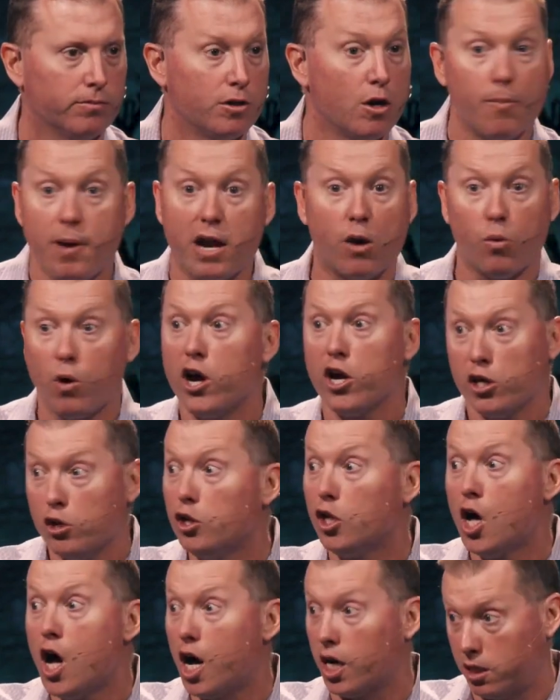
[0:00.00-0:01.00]
No matter where
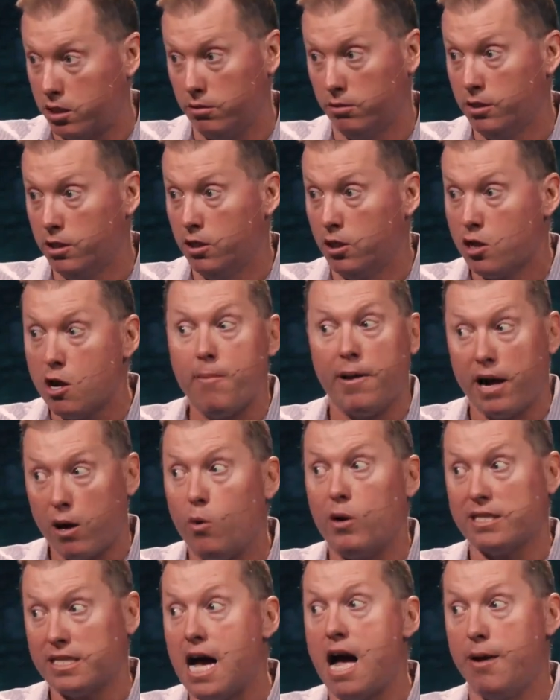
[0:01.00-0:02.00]
you look, no
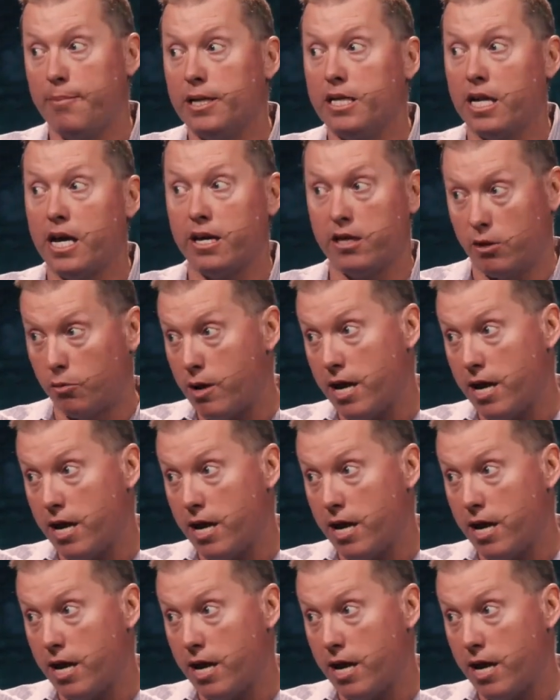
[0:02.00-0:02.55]
matter what time of day,